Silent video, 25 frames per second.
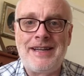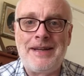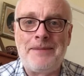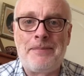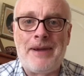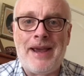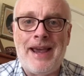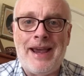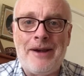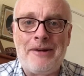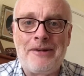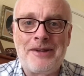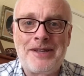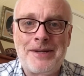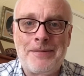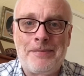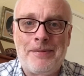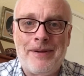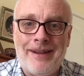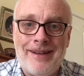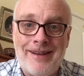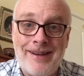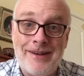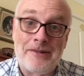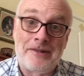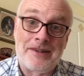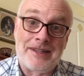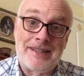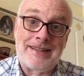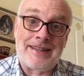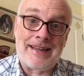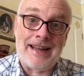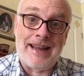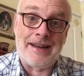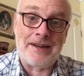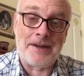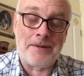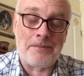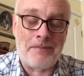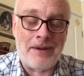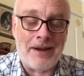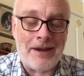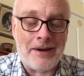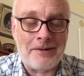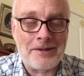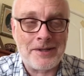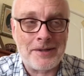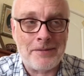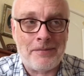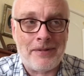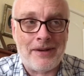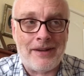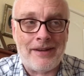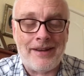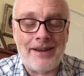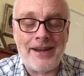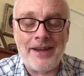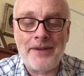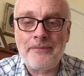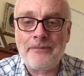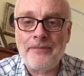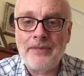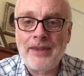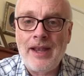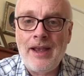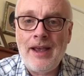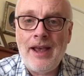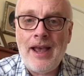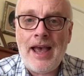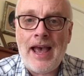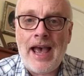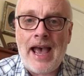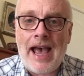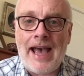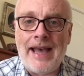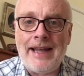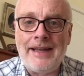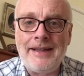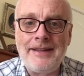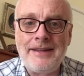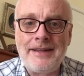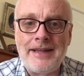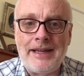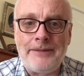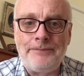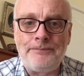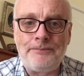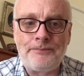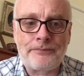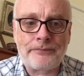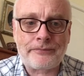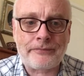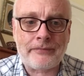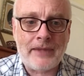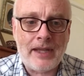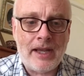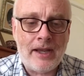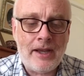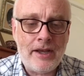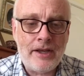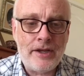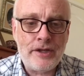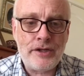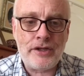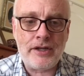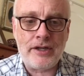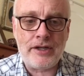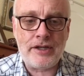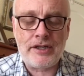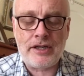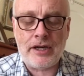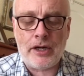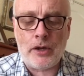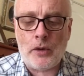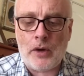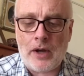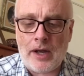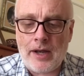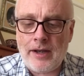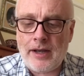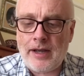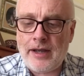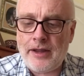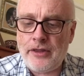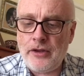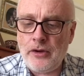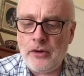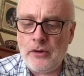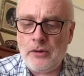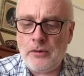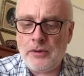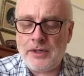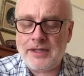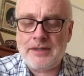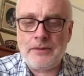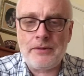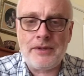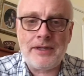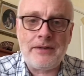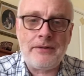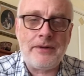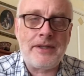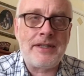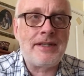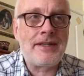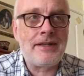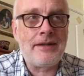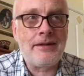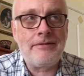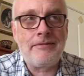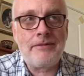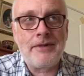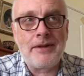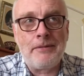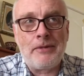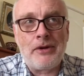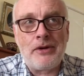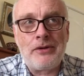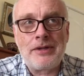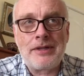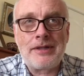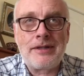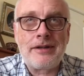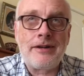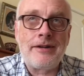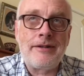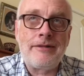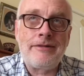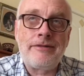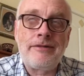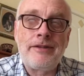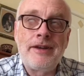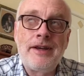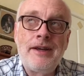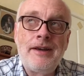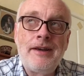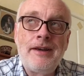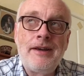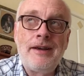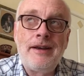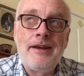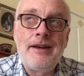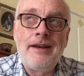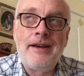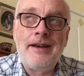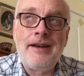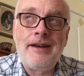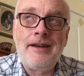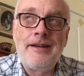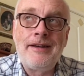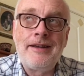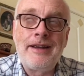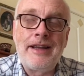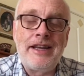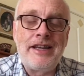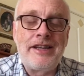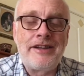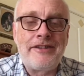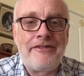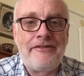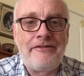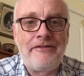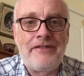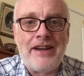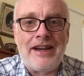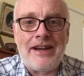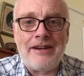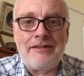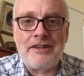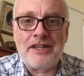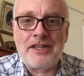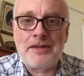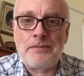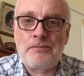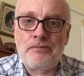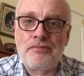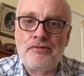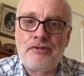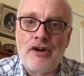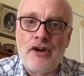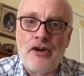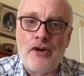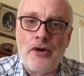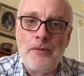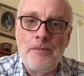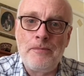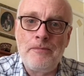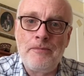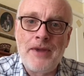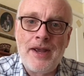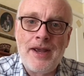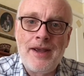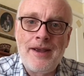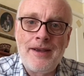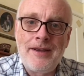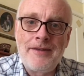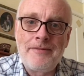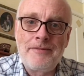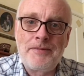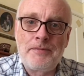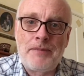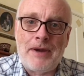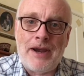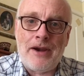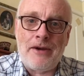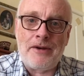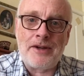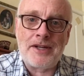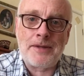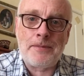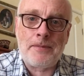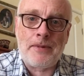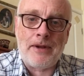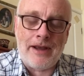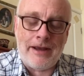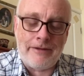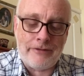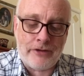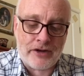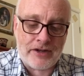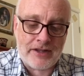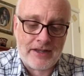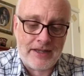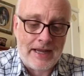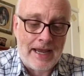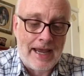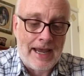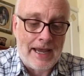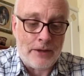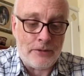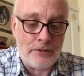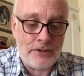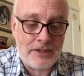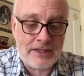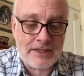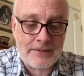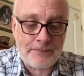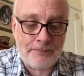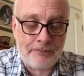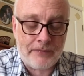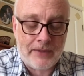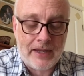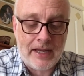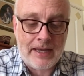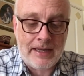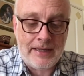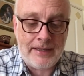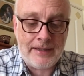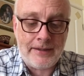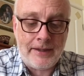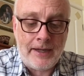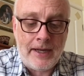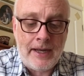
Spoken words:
power supply, or the standard power supply, and so I thought, well, what's the most sort of interference-prone power supply I've got in the house? And